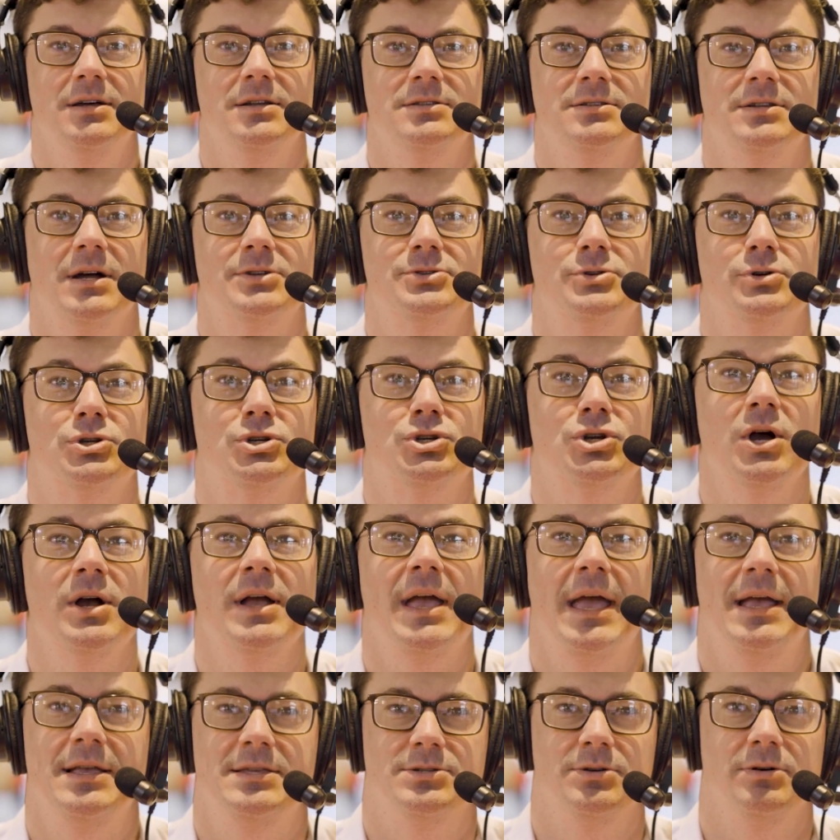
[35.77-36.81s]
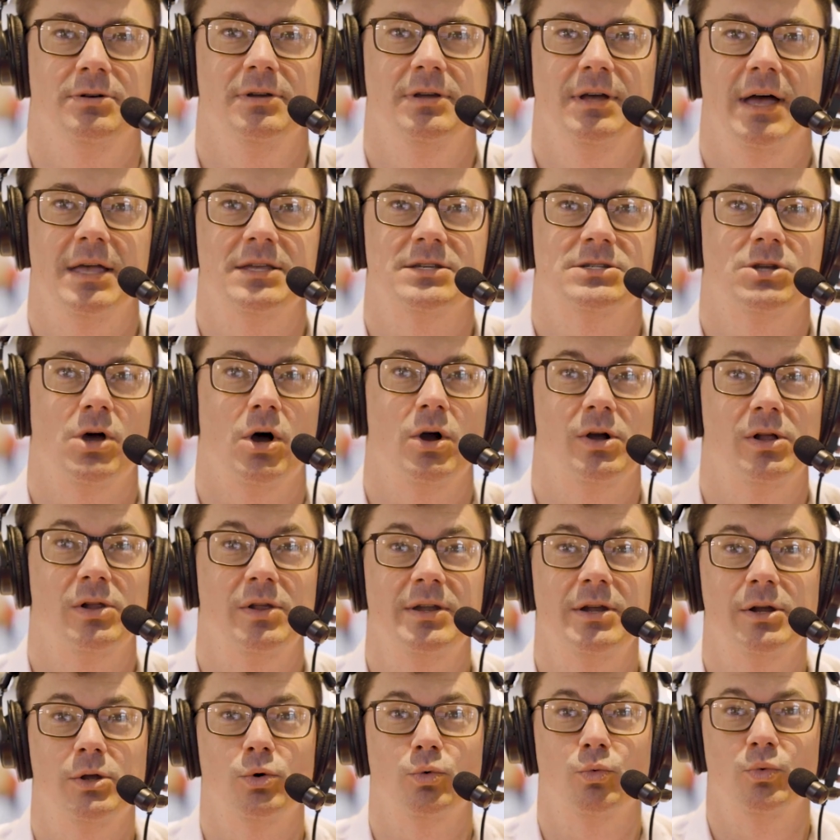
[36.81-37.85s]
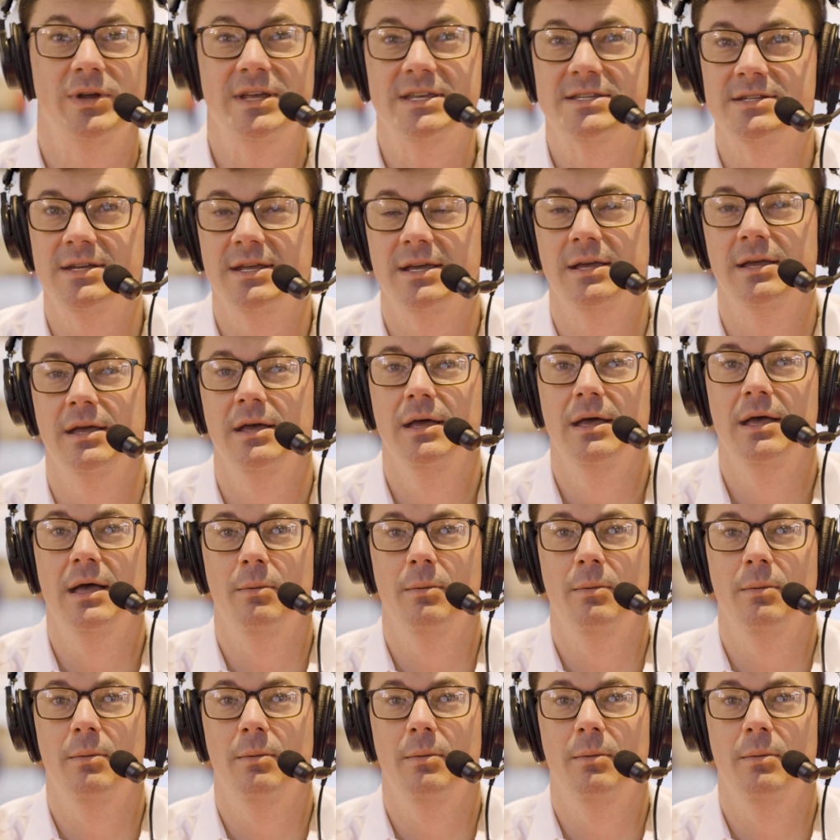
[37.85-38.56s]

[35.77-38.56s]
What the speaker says: Dr. Chuck Hazle has taught clinical reasoning,